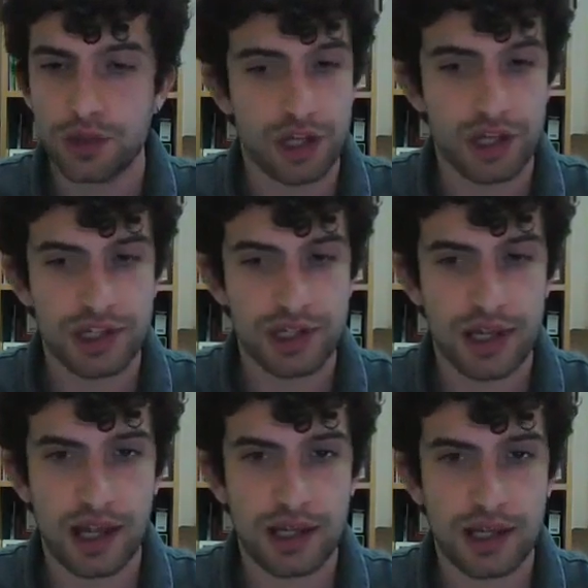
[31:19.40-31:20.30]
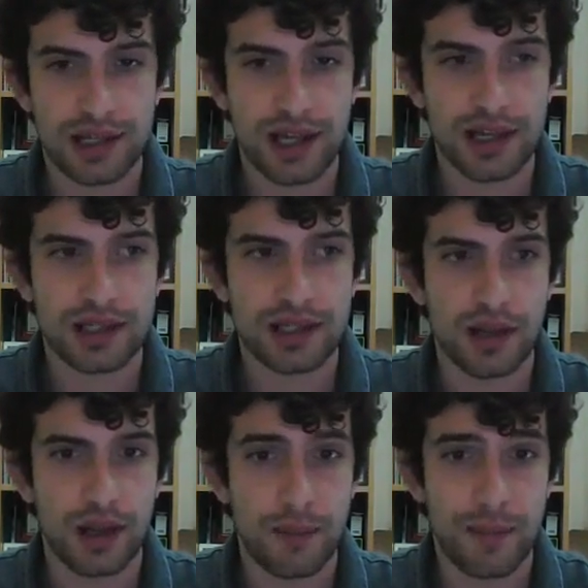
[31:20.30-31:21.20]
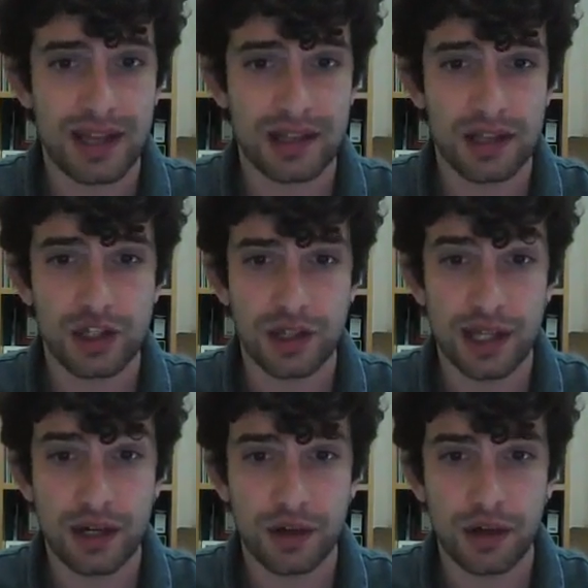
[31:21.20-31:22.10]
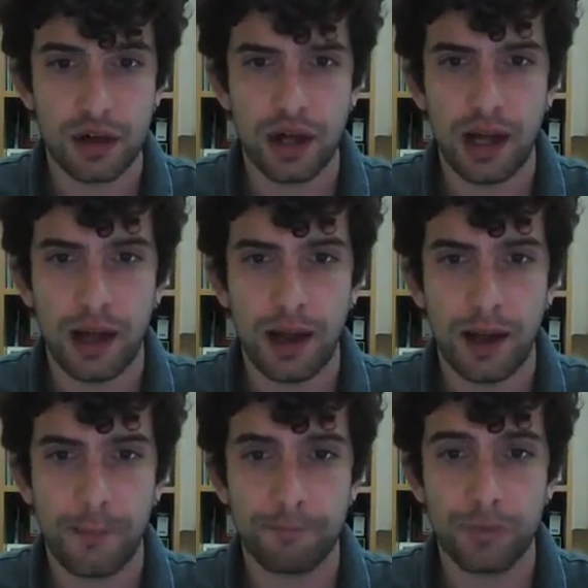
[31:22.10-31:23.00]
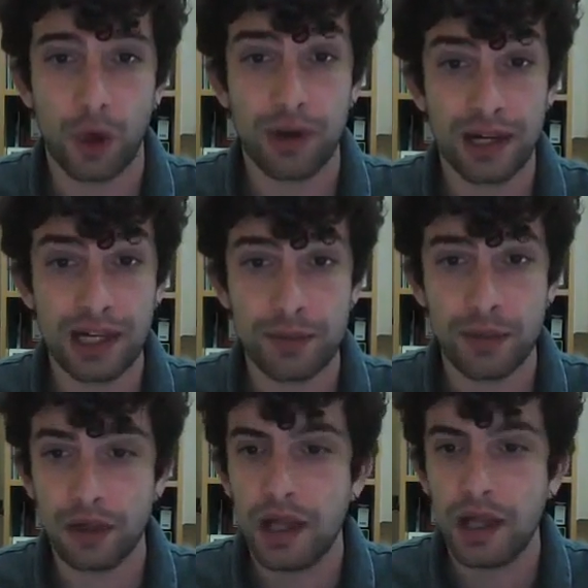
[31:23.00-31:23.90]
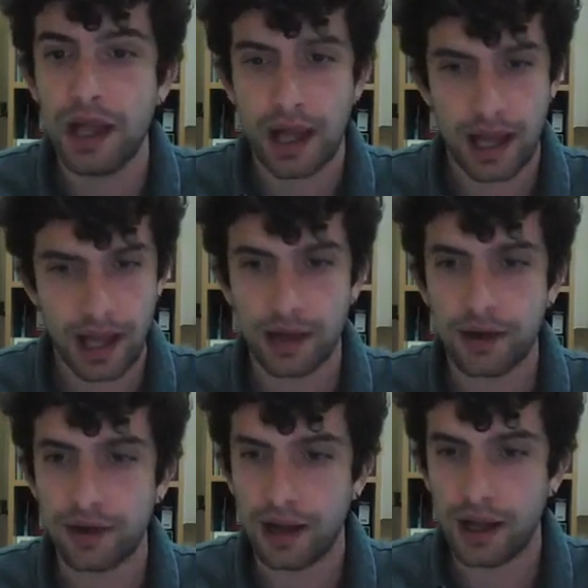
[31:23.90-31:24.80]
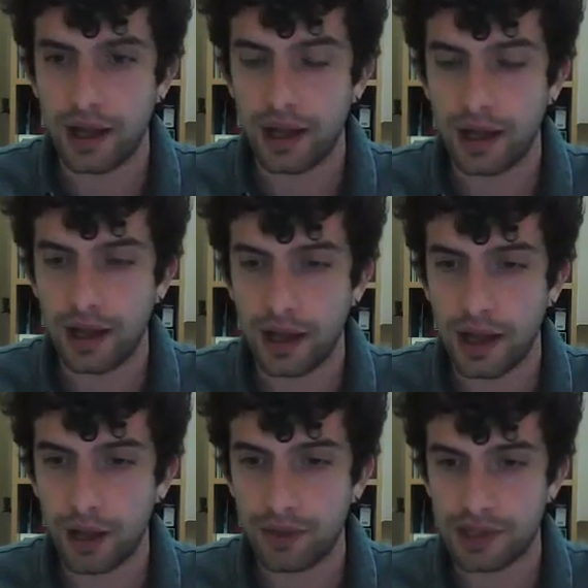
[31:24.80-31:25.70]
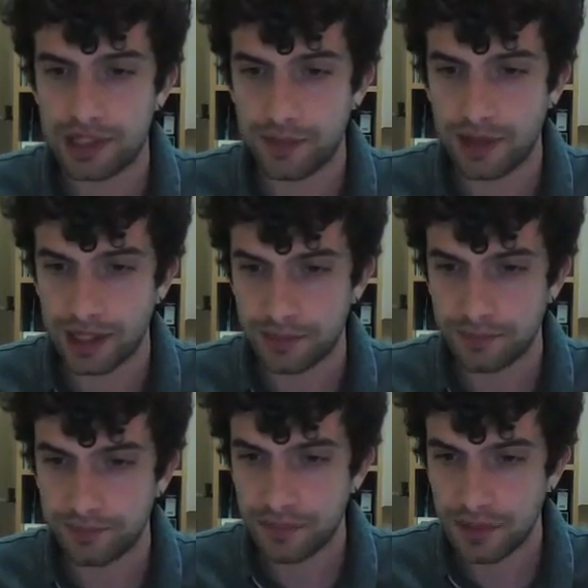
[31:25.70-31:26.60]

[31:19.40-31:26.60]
So just send us a message later or an email, and I will explain.